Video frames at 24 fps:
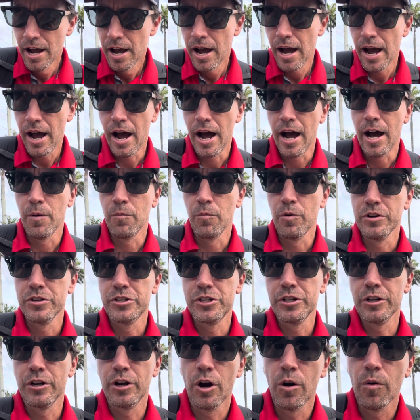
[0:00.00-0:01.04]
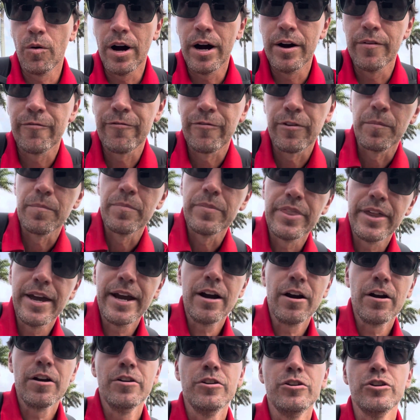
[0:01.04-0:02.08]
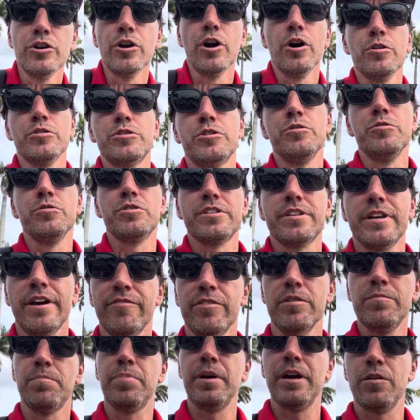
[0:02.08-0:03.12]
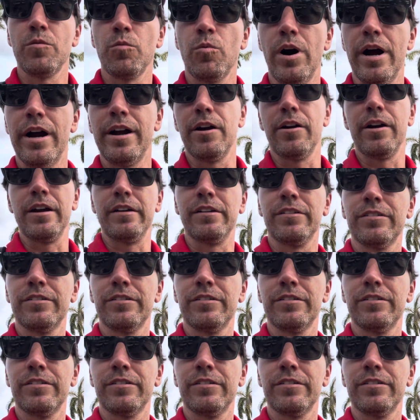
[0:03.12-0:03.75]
Once you go up from there, you go to 7-pin wiring.